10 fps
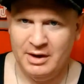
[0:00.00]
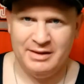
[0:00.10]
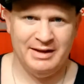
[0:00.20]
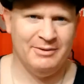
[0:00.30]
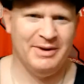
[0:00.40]
I
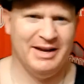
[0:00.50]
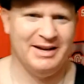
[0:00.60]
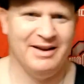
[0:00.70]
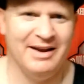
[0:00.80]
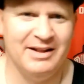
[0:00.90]
think we had a
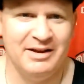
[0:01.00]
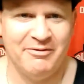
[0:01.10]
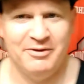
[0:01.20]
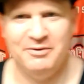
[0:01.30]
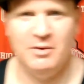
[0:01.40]
high of like
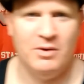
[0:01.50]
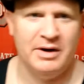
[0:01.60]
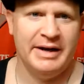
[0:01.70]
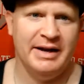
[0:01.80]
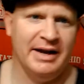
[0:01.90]
51
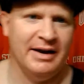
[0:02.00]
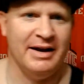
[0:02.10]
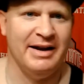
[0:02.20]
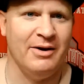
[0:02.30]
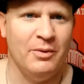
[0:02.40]
today, and I
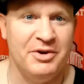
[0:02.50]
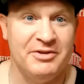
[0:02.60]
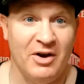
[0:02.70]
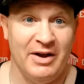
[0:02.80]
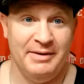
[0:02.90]
doubt we
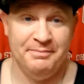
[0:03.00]
saw it.